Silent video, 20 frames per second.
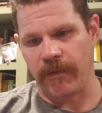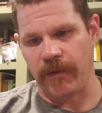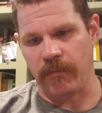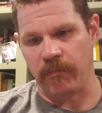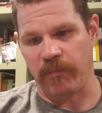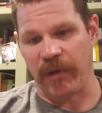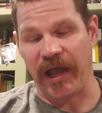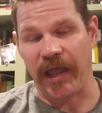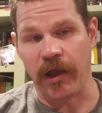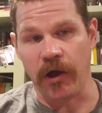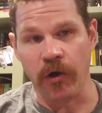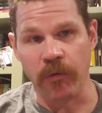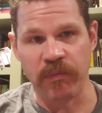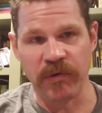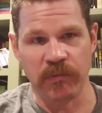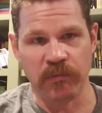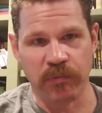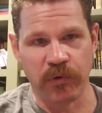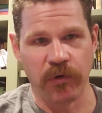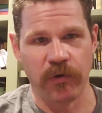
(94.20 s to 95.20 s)
by
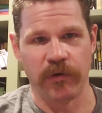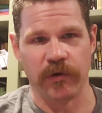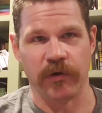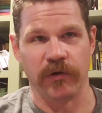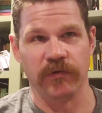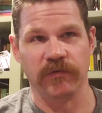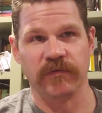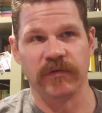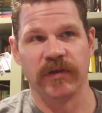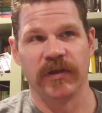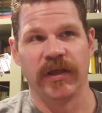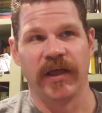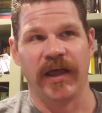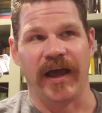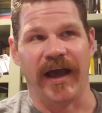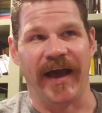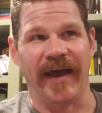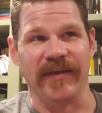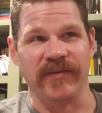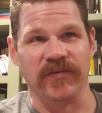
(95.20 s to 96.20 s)
open borders,
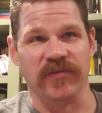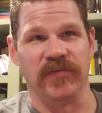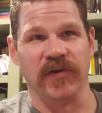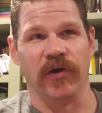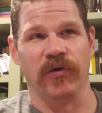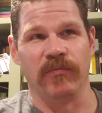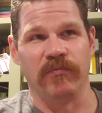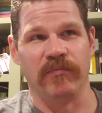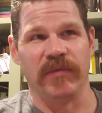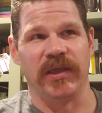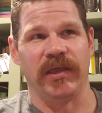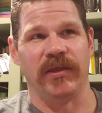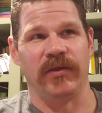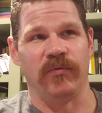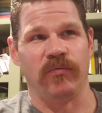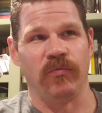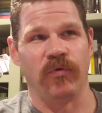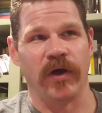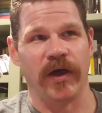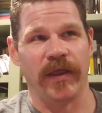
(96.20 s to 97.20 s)
I don't
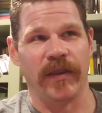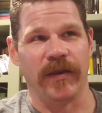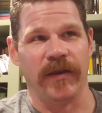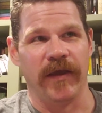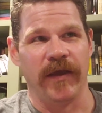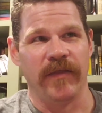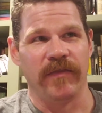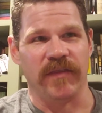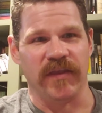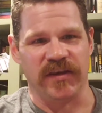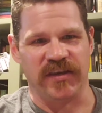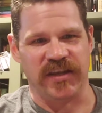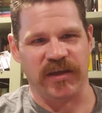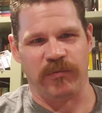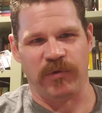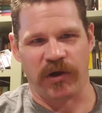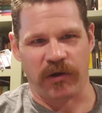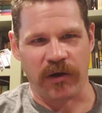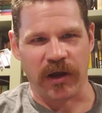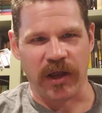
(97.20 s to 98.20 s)
mean what the
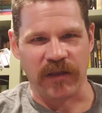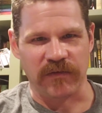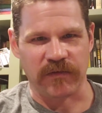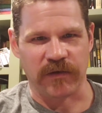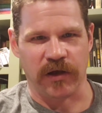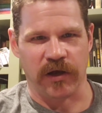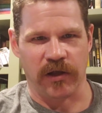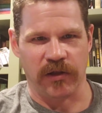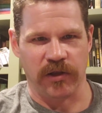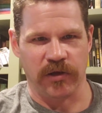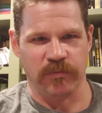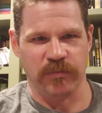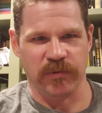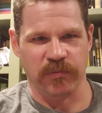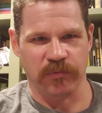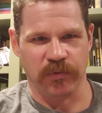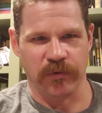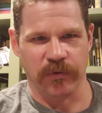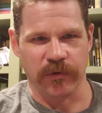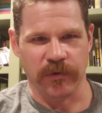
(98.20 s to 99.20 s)
Democrats call open
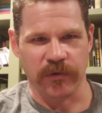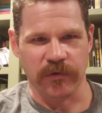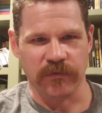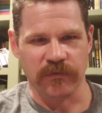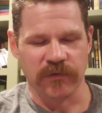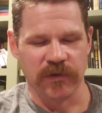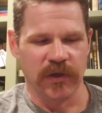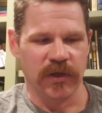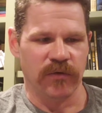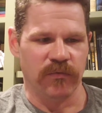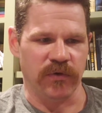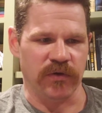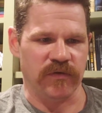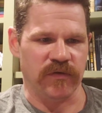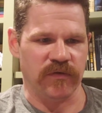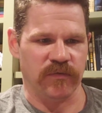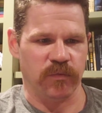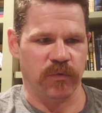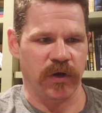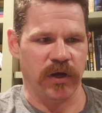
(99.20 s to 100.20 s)
borders, which
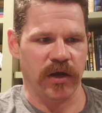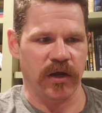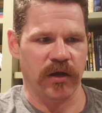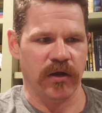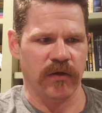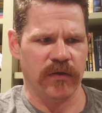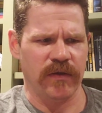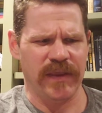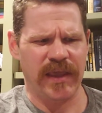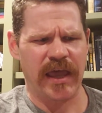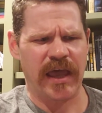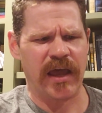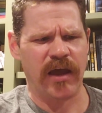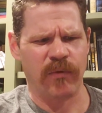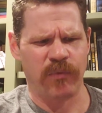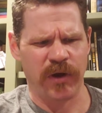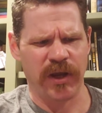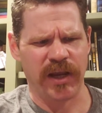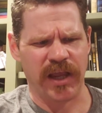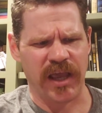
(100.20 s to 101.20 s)
is where, yeah,
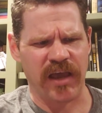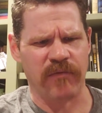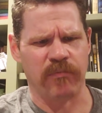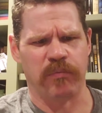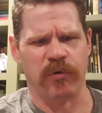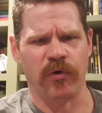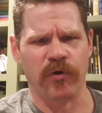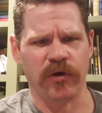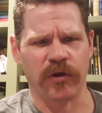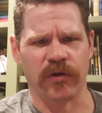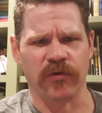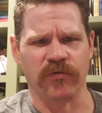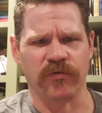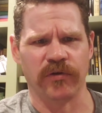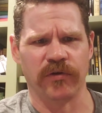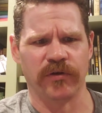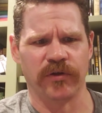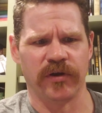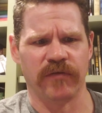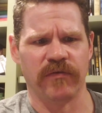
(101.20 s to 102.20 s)
we're gonna have border
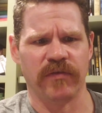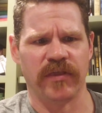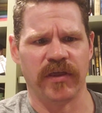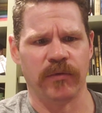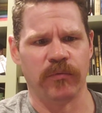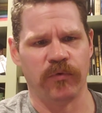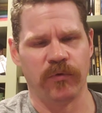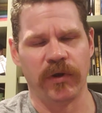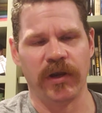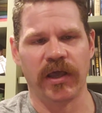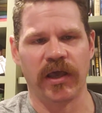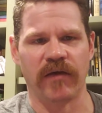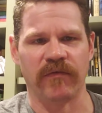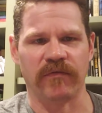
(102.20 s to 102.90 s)
control and everything, but we're gonna